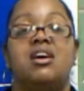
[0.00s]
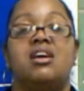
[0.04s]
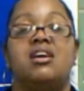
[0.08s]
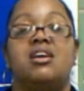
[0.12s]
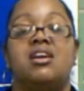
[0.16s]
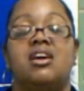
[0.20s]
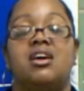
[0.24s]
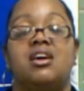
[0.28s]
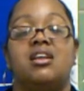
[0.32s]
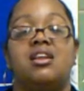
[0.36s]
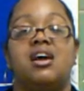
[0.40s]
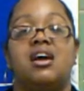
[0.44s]

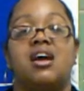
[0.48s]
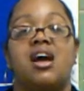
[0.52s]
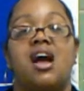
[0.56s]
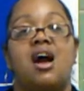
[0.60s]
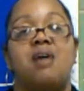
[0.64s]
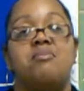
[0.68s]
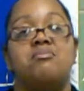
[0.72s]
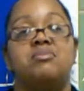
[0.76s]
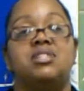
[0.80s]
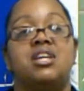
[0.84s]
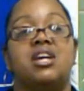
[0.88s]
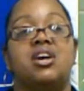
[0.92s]
can
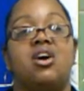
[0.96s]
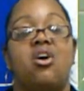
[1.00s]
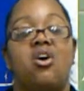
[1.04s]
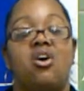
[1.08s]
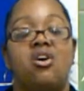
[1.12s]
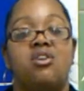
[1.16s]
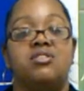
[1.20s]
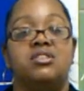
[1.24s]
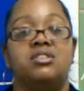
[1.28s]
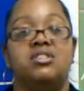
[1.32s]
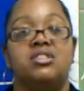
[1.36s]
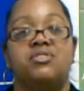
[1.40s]
accommodate all
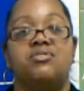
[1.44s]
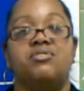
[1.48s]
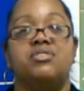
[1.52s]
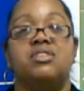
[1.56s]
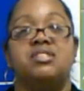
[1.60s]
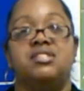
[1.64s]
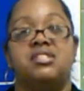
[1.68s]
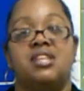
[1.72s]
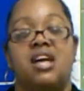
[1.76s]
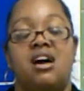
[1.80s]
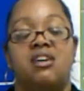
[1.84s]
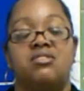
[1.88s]
the different
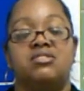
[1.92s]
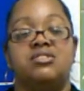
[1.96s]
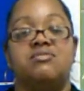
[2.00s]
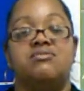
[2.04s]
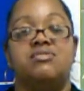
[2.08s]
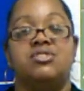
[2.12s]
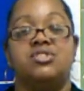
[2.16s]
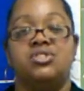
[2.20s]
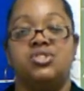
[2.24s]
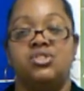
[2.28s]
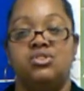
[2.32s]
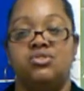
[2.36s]
styles of
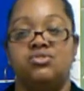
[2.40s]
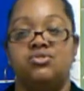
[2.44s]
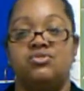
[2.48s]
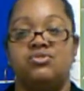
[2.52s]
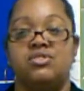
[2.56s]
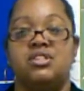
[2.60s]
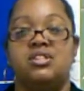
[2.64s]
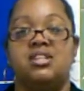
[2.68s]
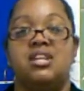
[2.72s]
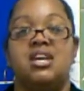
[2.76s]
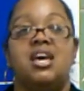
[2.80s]
the children.